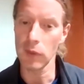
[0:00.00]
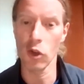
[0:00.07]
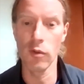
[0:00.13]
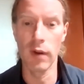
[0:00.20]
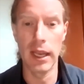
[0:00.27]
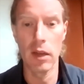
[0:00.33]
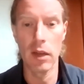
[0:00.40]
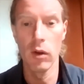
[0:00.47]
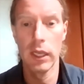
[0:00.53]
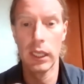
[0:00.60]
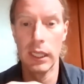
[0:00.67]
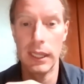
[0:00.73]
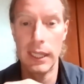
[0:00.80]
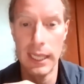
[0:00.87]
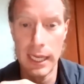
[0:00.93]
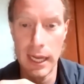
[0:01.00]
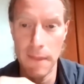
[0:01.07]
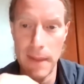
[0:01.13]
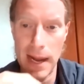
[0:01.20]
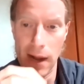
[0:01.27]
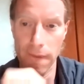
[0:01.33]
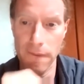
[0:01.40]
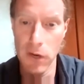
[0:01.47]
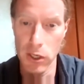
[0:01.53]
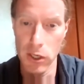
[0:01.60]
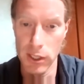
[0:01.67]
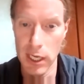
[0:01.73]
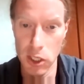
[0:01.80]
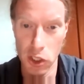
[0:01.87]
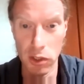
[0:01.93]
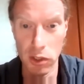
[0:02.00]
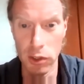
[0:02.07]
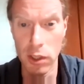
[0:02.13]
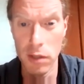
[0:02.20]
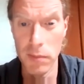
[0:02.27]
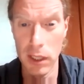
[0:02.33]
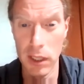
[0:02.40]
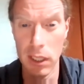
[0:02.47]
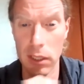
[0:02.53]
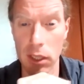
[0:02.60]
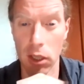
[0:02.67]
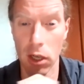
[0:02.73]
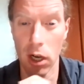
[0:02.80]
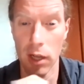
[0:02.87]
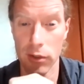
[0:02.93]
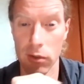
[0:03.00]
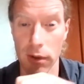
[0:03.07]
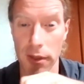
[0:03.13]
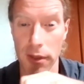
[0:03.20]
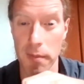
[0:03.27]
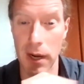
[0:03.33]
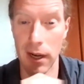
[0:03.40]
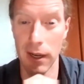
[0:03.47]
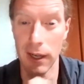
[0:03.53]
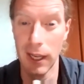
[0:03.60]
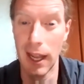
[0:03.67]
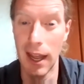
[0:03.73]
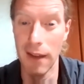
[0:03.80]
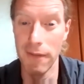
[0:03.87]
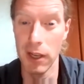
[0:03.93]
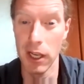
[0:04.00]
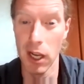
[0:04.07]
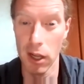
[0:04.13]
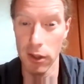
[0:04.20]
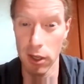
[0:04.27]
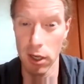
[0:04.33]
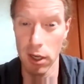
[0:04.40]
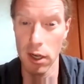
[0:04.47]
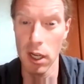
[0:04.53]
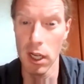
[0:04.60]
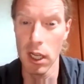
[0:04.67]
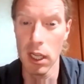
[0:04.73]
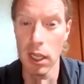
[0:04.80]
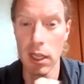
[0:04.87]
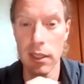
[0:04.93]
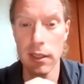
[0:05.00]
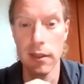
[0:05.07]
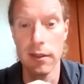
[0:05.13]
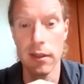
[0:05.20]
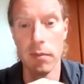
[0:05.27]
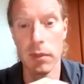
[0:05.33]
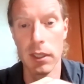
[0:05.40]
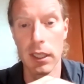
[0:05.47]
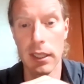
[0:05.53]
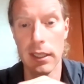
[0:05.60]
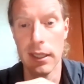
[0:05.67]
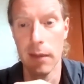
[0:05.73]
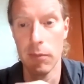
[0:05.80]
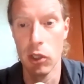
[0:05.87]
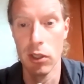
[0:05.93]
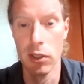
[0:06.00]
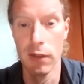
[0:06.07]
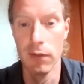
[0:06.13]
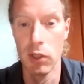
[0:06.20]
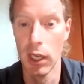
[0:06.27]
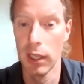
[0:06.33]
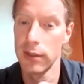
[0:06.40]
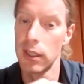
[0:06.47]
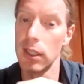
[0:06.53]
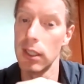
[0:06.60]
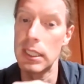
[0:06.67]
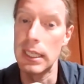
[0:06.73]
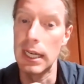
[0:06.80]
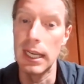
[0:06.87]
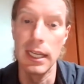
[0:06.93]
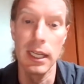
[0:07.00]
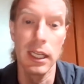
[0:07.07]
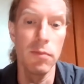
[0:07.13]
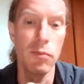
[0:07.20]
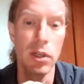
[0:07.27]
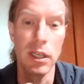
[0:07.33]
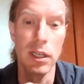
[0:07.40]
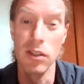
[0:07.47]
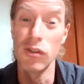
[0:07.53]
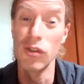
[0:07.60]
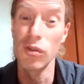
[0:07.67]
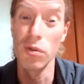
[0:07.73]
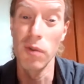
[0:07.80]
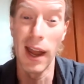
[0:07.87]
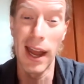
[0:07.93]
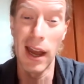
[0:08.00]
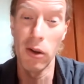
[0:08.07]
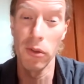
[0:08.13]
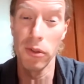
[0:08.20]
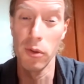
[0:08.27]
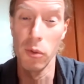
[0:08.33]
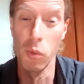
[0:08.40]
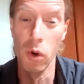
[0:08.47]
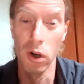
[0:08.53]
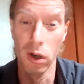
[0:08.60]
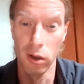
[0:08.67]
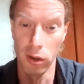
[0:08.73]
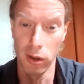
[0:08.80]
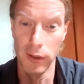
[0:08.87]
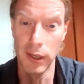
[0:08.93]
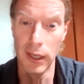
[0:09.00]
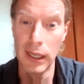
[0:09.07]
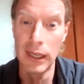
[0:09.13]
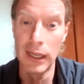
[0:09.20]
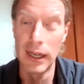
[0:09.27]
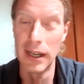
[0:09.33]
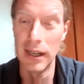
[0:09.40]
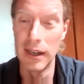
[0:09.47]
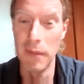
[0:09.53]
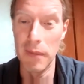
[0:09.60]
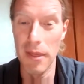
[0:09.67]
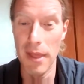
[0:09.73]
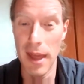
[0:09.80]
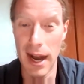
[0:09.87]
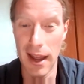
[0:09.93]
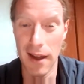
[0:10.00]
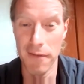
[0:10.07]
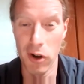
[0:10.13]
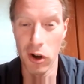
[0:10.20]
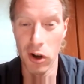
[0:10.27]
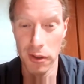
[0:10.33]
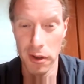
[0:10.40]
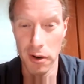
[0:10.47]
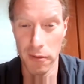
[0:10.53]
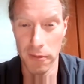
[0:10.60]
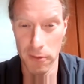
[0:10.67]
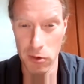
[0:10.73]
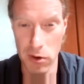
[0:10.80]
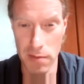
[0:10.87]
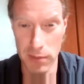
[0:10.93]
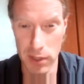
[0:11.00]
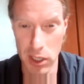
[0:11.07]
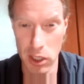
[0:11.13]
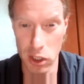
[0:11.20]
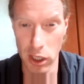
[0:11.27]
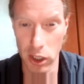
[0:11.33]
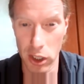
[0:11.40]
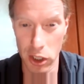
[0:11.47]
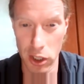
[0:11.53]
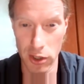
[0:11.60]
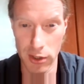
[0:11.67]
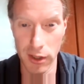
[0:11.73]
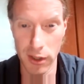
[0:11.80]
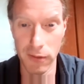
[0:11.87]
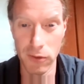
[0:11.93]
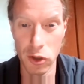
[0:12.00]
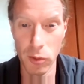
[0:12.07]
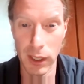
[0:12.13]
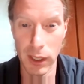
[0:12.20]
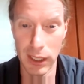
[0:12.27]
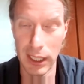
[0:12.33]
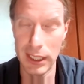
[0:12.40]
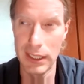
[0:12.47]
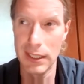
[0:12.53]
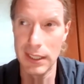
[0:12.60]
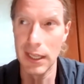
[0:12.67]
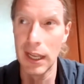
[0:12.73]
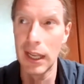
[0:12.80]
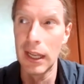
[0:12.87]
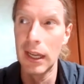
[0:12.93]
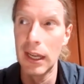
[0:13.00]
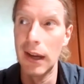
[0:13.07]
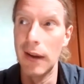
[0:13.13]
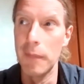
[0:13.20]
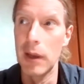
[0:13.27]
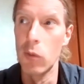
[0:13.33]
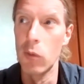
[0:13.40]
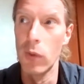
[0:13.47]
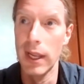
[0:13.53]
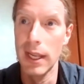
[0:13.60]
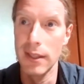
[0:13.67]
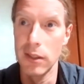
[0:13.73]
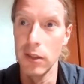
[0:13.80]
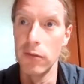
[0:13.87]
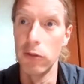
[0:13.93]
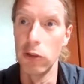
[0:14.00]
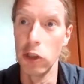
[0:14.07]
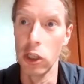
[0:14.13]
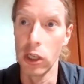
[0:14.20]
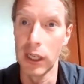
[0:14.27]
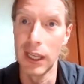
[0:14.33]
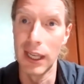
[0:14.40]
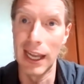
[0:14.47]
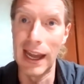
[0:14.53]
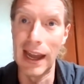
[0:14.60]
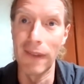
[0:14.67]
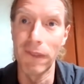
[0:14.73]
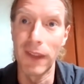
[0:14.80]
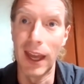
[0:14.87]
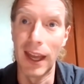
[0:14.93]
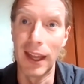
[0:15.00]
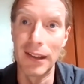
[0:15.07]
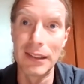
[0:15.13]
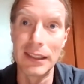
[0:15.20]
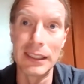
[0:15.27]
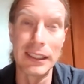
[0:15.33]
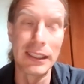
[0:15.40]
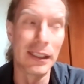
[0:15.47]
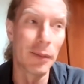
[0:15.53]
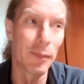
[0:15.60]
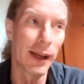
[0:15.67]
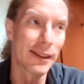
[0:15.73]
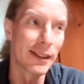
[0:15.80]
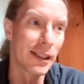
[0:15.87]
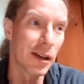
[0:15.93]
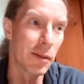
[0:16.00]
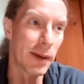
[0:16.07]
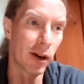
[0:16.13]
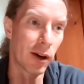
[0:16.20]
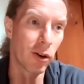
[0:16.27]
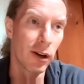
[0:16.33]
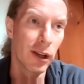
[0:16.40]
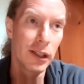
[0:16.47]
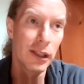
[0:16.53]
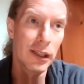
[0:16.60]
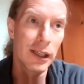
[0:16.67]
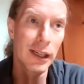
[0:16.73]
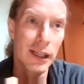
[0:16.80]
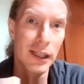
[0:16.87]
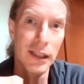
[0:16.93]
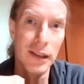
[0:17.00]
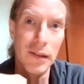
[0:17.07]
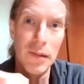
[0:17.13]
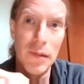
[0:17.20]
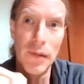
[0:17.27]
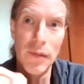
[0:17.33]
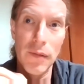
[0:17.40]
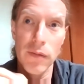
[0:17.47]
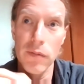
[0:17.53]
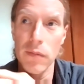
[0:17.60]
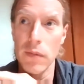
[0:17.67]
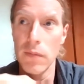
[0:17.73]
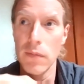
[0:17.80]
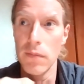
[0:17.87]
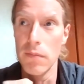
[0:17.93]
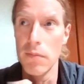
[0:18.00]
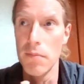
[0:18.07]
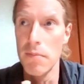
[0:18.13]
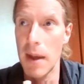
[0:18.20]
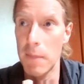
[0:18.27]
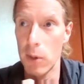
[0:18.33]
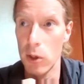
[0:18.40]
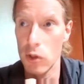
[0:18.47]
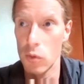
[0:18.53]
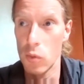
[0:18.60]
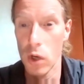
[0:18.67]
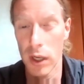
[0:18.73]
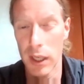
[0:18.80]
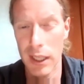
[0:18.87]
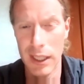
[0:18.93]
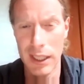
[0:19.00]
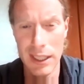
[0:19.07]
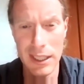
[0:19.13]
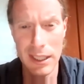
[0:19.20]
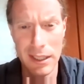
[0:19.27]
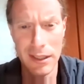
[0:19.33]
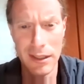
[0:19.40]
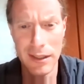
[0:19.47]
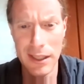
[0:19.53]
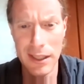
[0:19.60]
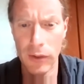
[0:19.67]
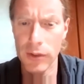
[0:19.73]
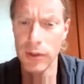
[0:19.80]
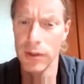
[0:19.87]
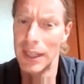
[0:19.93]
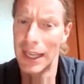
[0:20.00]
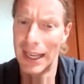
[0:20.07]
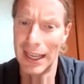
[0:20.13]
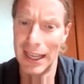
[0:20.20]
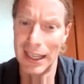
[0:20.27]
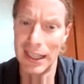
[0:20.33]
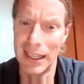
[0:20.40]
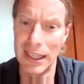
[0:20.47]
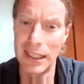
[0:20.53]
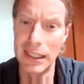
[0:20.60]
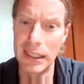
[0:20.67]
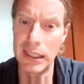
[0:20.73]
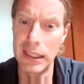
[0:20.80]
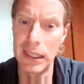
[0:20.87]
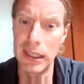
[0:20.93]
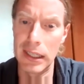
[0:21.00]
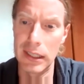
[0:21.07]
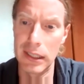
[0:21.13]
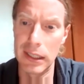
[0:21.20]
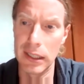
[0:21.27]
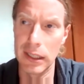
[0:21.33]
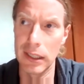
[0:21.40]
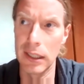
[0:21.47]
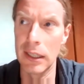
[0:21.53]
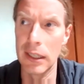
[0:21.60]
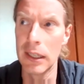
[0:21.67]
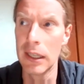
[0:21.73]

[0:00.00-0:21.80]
right, we can think about First Nations communities across North America having other systems and conceptions of justice, right? Communities throughout the world um, that have other forms and structures of doing this um, and ways of looking at that. Um, I think about uh, members working in South Sudan and in, and in